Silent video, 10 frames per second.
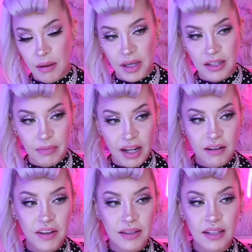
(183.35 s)
because
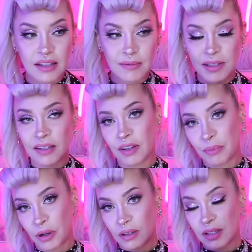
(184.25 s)
manifesting a
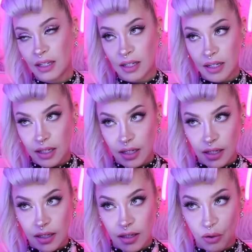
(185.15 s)
specific person
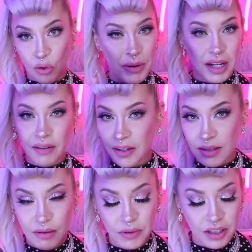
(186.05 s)
or
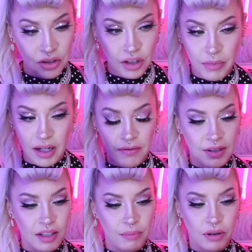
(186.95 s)
manifesting a relationship,
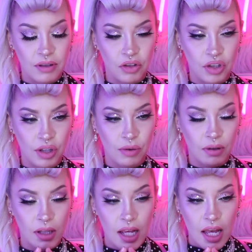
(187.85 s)
manifesting a person in
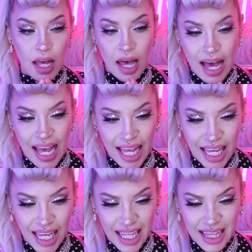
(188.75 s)
general,
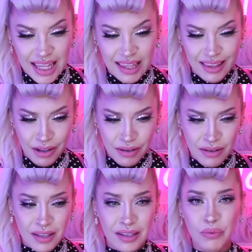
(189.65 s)

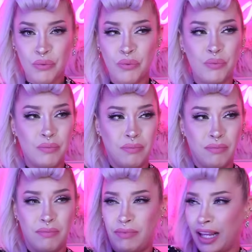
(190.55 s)
there's this
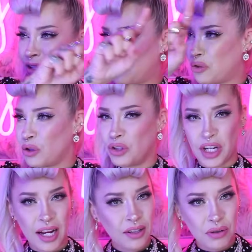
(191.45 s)
like
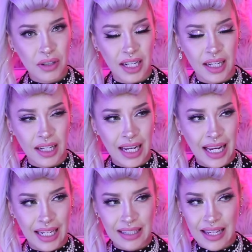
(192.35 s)
trajectory,
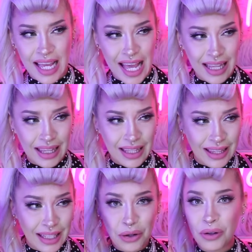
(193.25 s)
and it's like
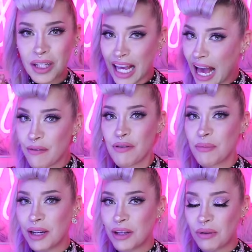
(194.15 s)
literally
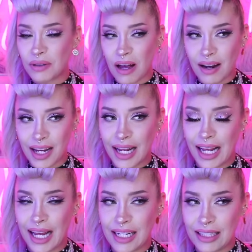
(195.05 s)
everybody goes on it,
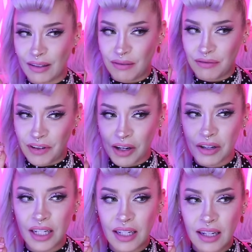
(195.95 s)
and it's
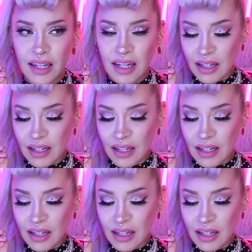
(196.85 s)
very,